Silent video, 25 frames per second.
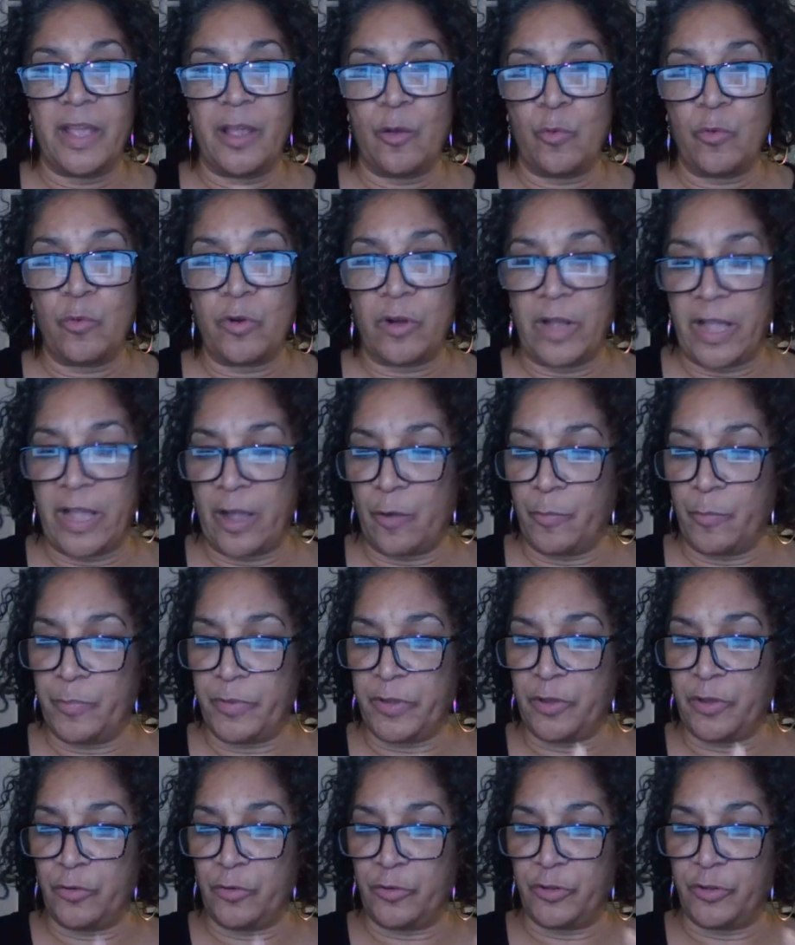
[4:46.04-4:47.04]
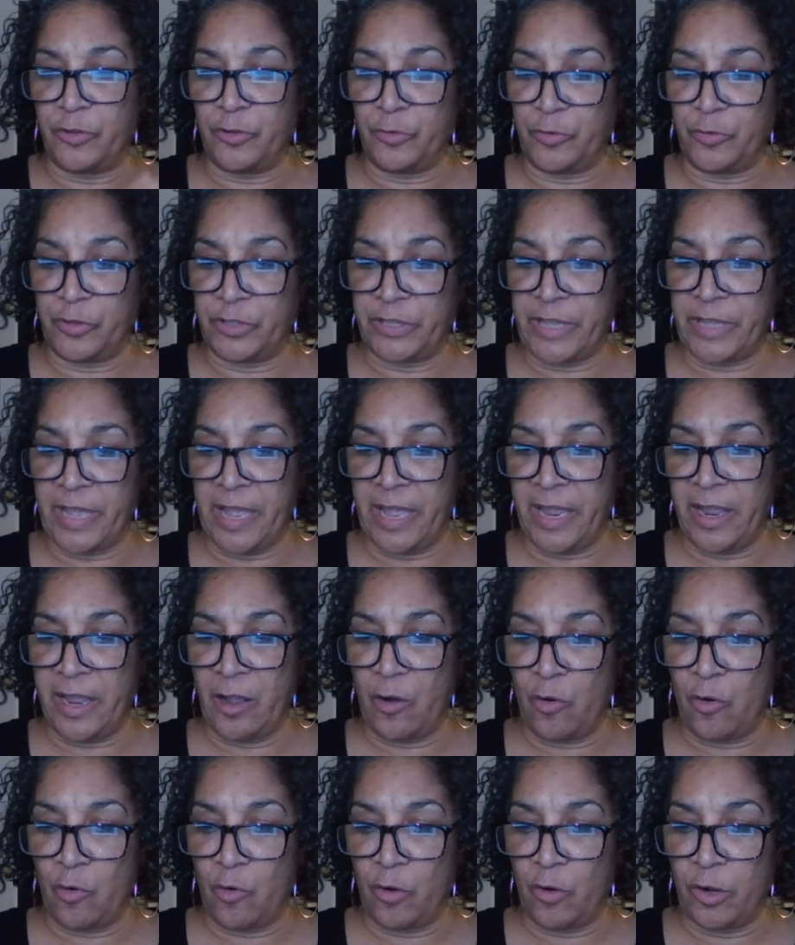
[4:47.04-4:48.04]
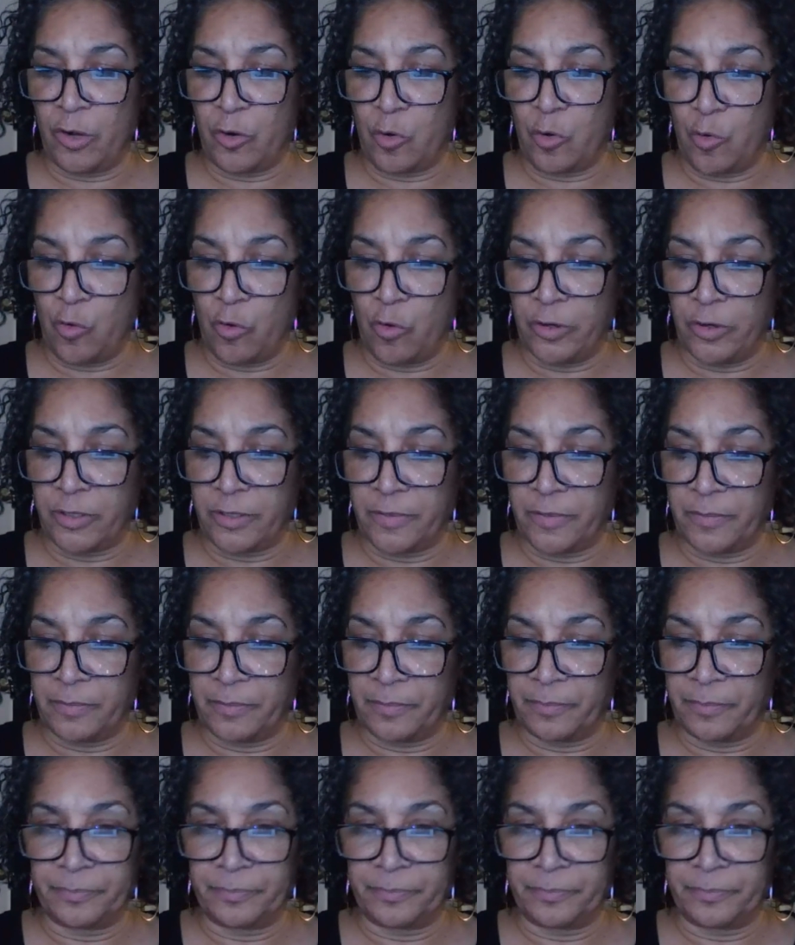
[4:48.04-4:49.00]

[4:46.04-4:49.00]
It will help you to stay on course.